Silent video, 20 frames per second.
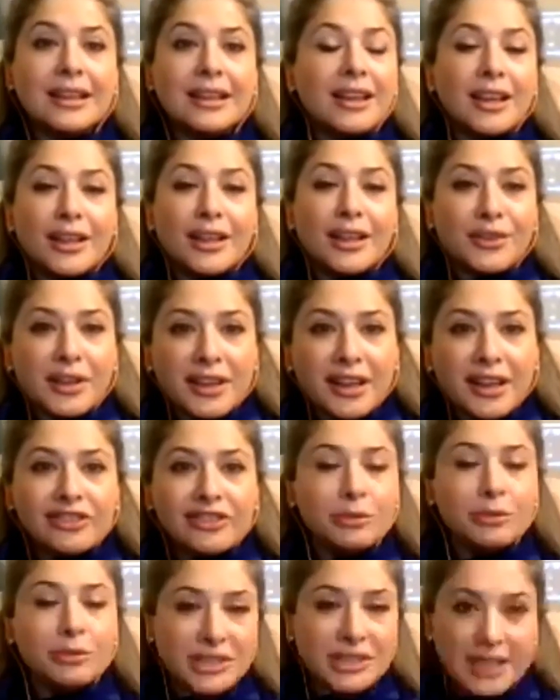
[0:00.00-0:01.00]
the government
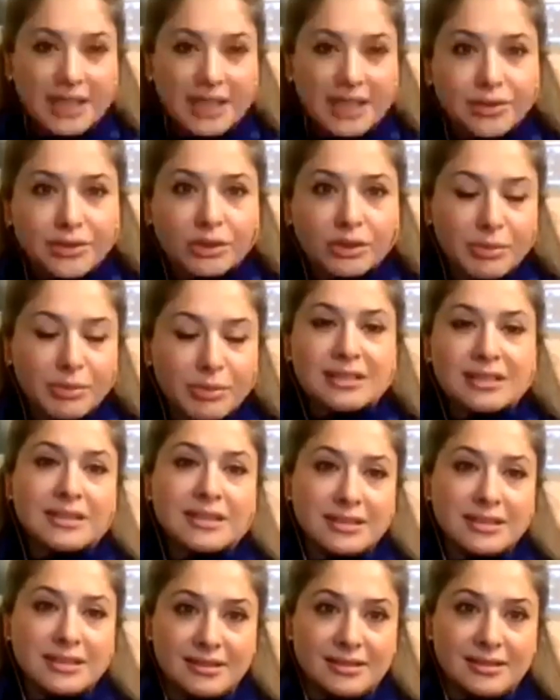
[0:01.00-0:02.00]
has no business
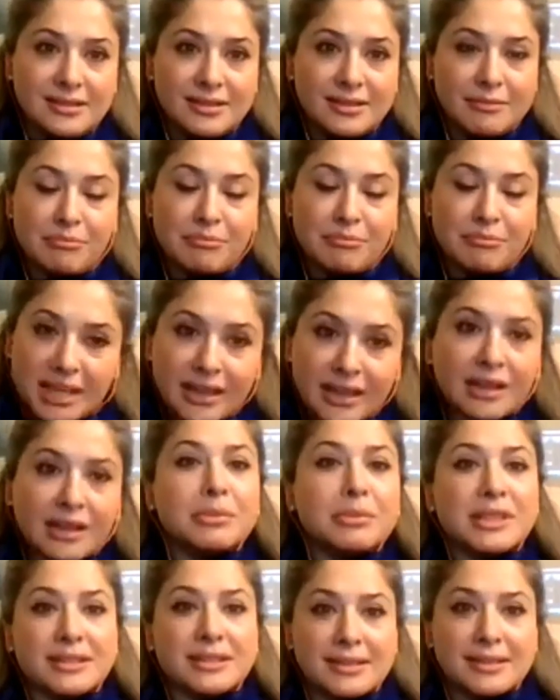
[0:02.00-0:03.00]
being in
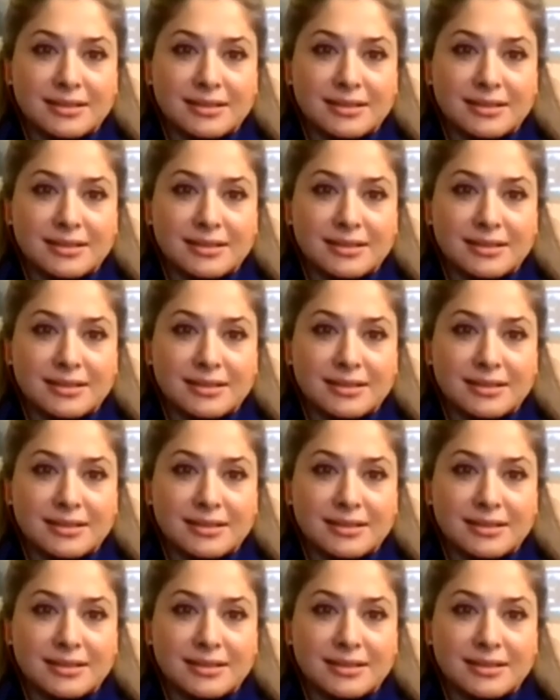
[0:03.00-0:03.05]
business.